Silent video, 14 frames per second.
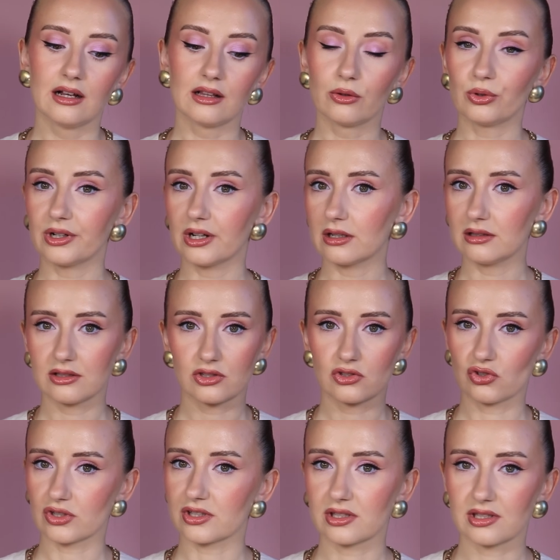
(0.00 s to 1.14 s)
L'Oreal is
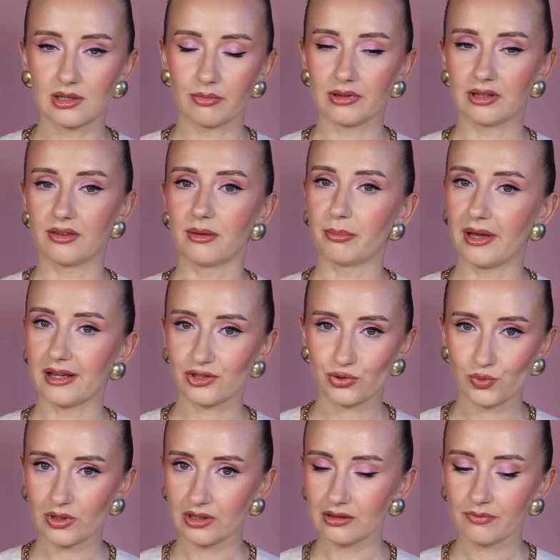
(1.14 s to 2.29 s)
just simply the best
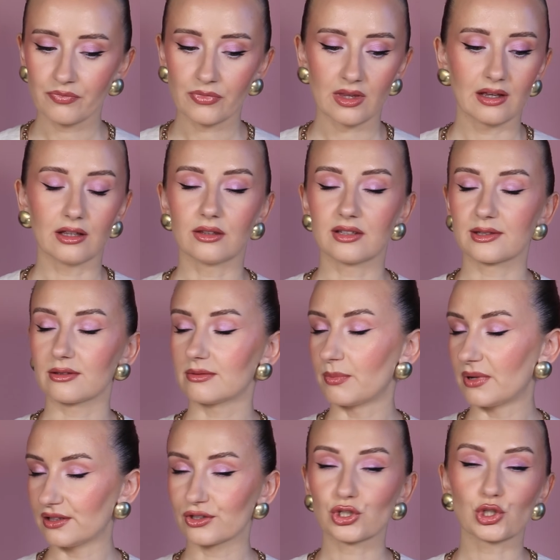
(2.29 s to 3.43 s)
one. It
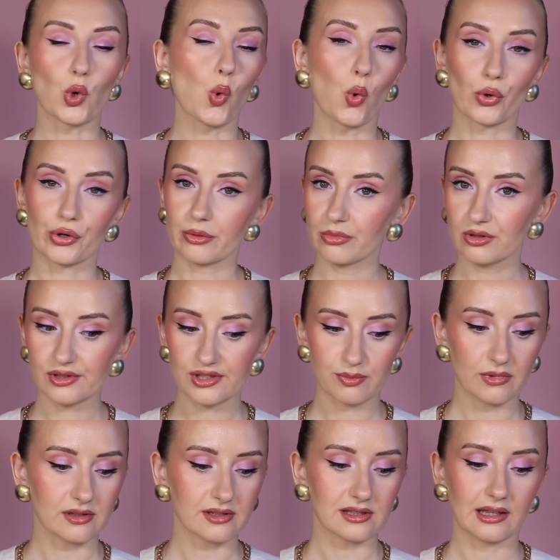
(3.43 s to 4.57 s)
smells horrible. It
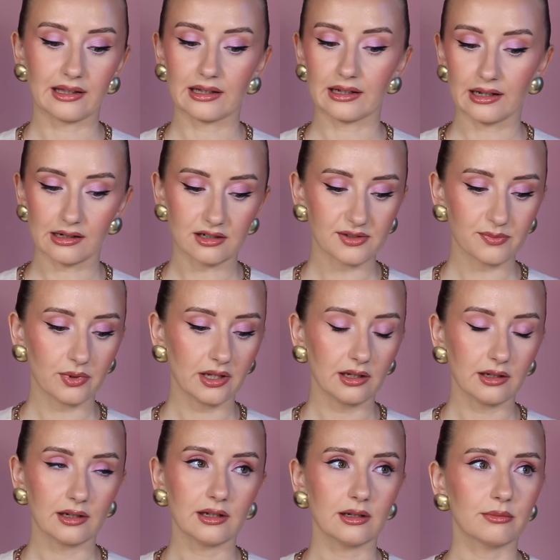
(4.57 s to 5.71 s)
smells like a
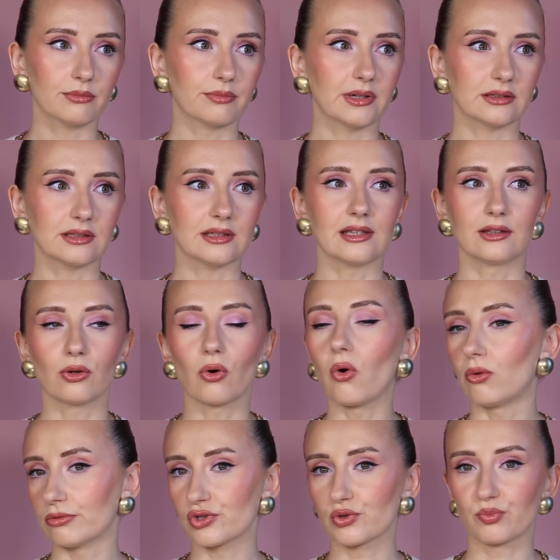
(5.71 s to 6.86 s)
hairspray, but it
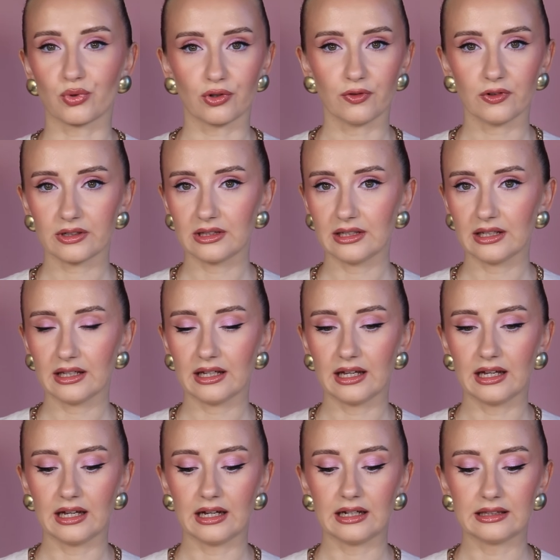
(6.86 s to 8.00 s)
holds perfectly,
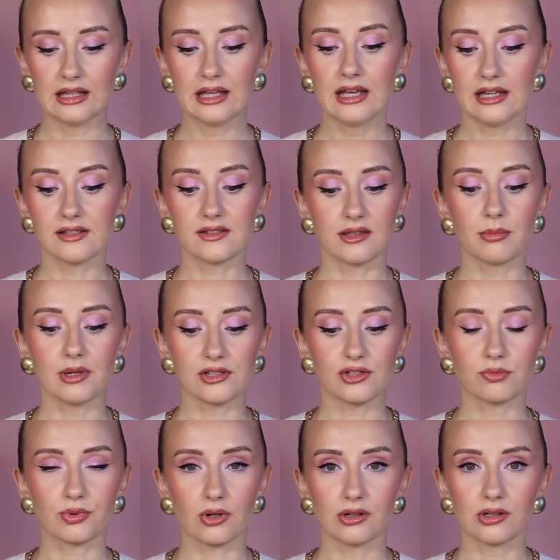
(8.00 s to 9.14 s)
and it's the
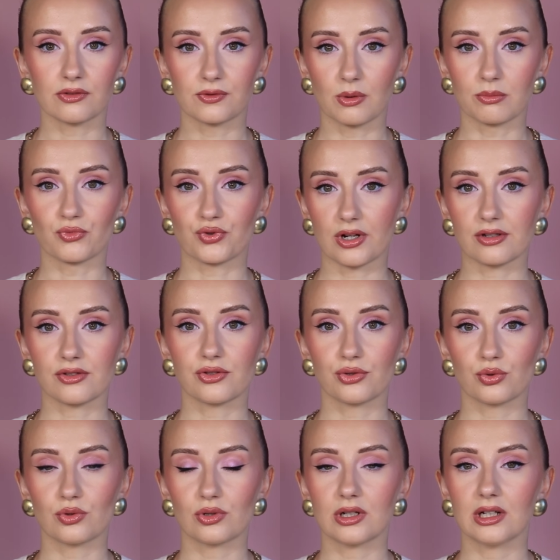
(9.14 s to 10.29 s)
best product from
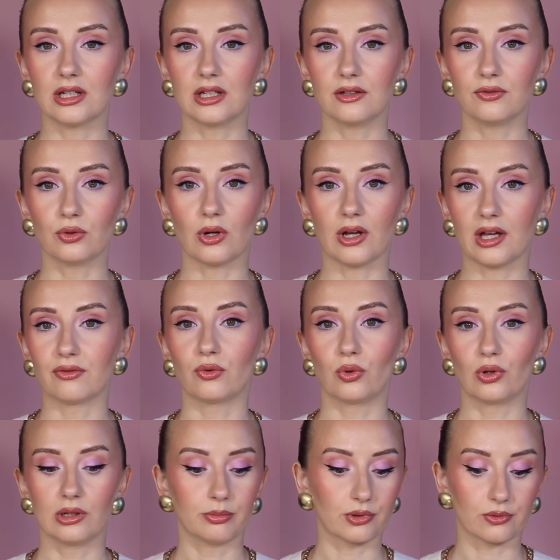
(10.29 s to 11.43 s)
drugstore if you have
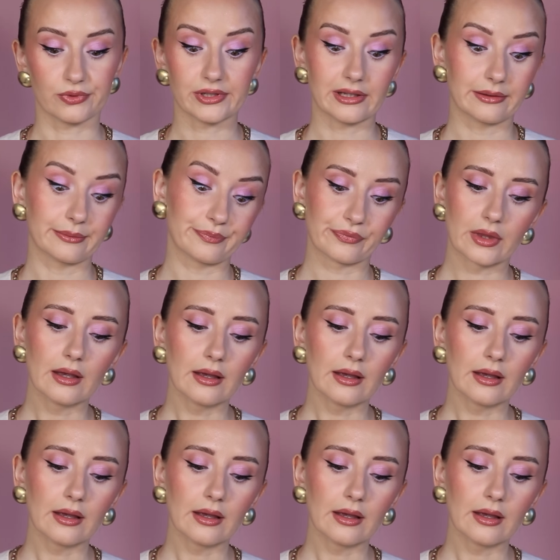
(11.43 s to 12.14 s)
oily prone skin.